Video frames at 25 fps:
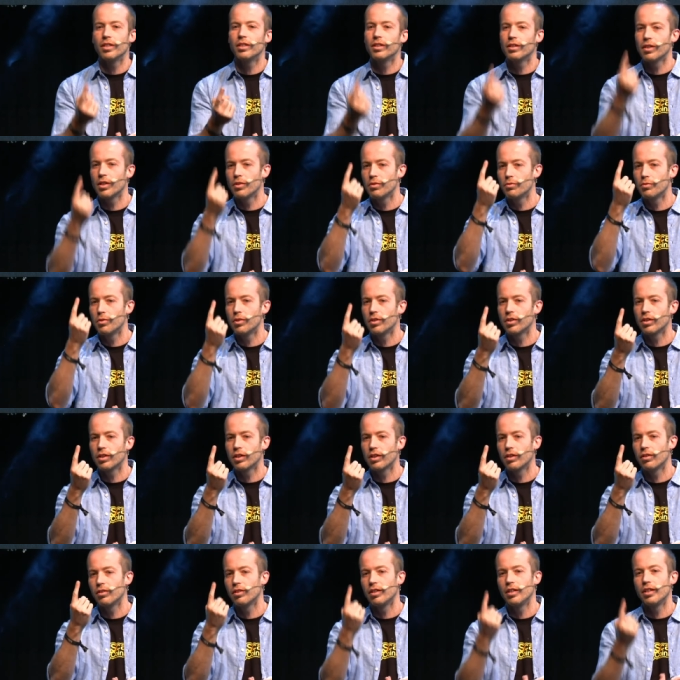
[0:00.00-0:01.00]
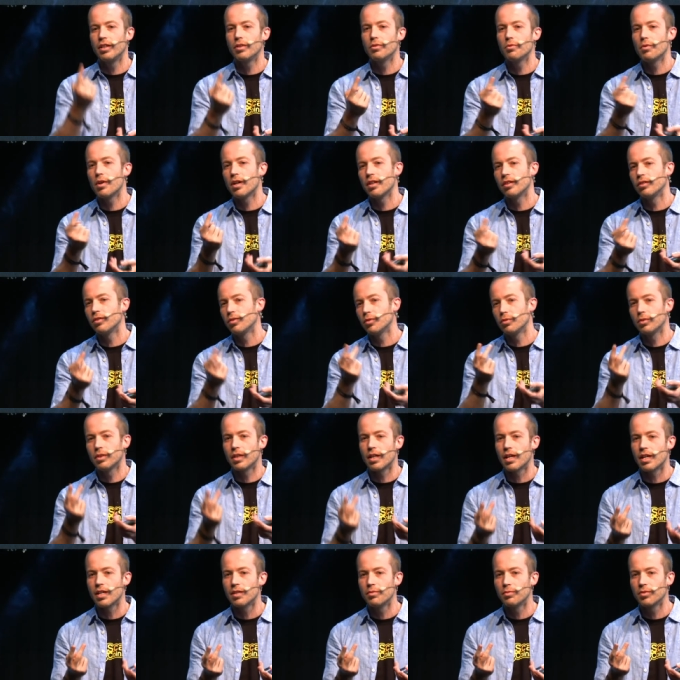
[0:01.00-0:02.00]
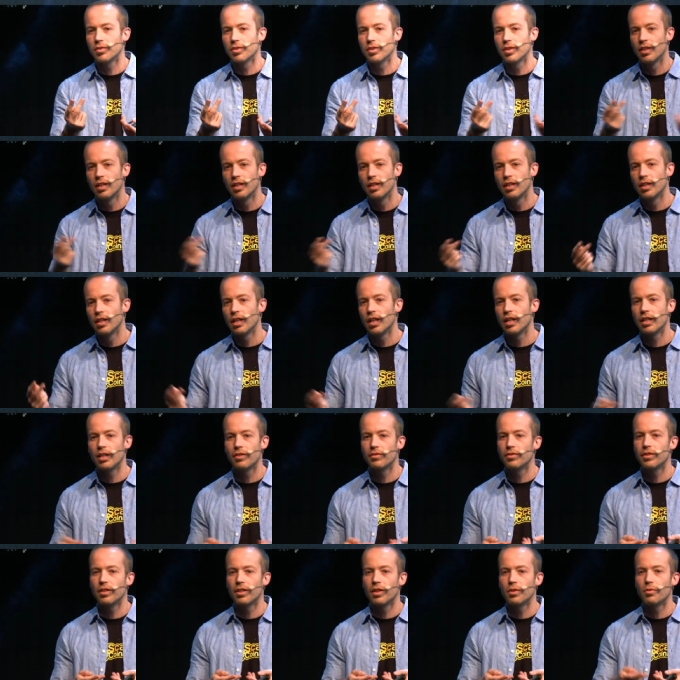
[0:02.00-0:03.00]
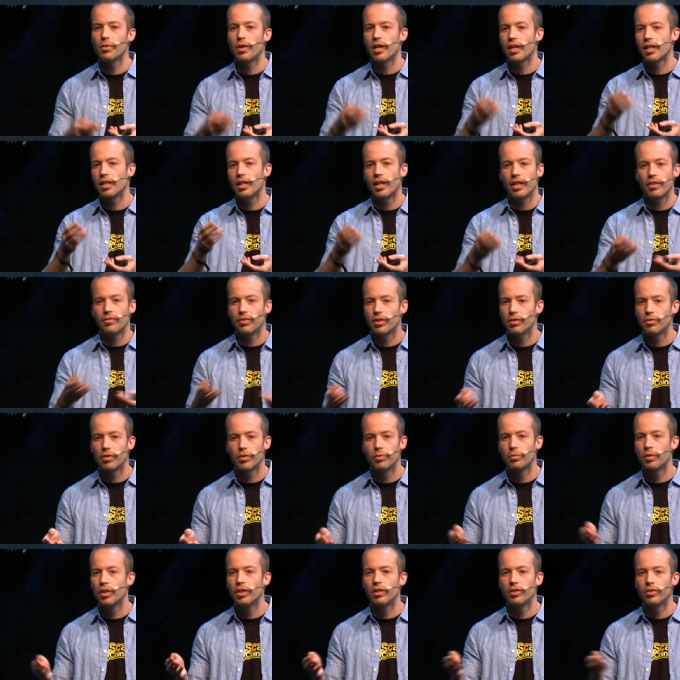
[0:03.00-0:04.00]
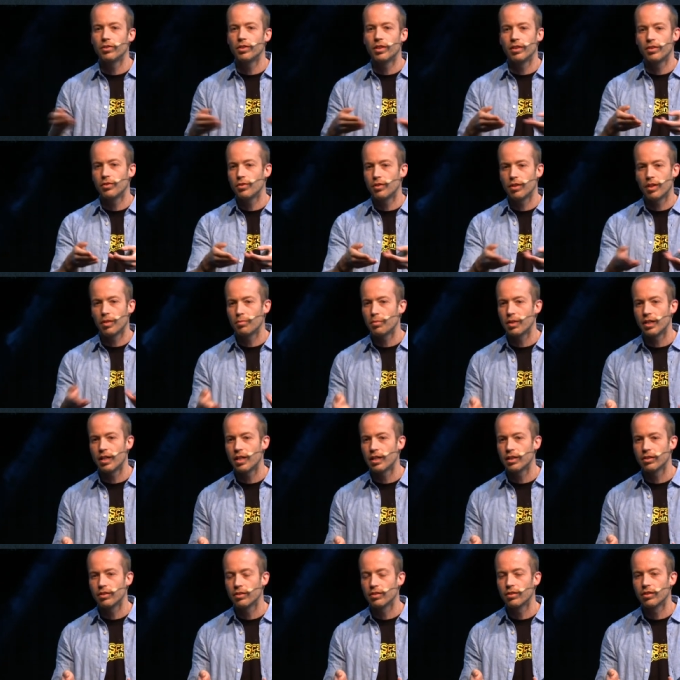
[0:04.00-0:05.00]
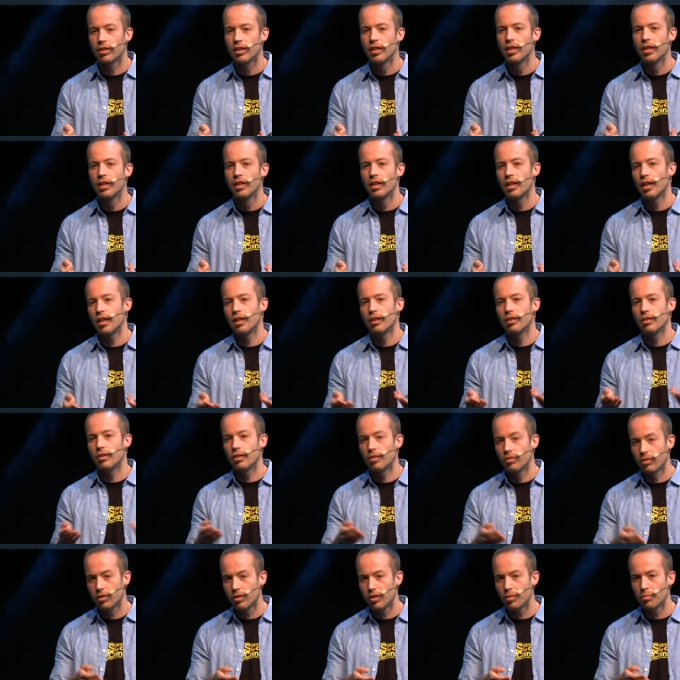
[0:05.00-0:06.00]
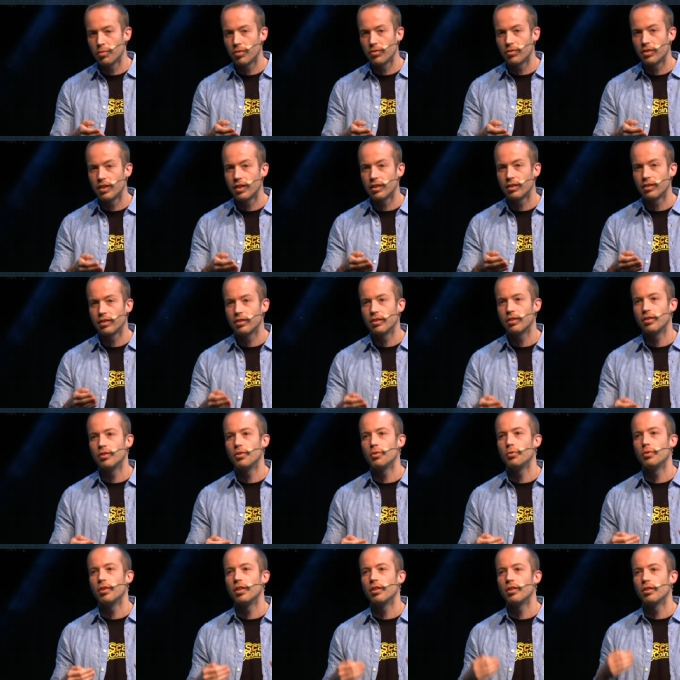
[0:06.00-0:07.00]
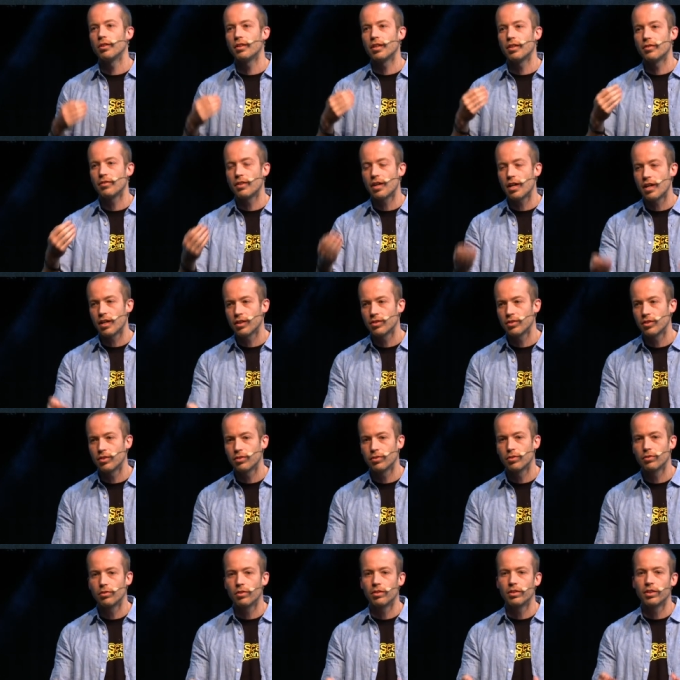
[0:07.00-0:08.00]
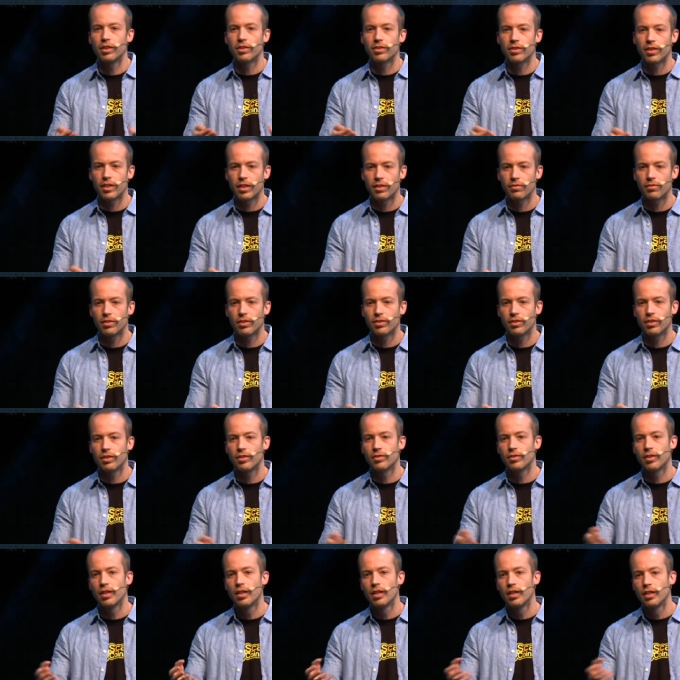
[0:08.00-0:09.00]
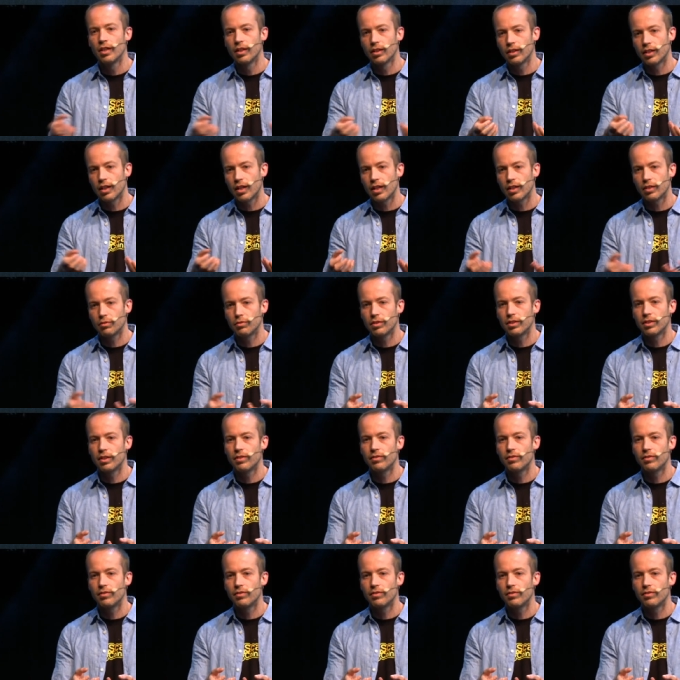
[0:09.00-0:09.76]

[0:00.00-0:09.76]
can work only one, two times, and after a while, everyone will know that you are a bad actor. And on top of that, you will not have access to all the services tied with the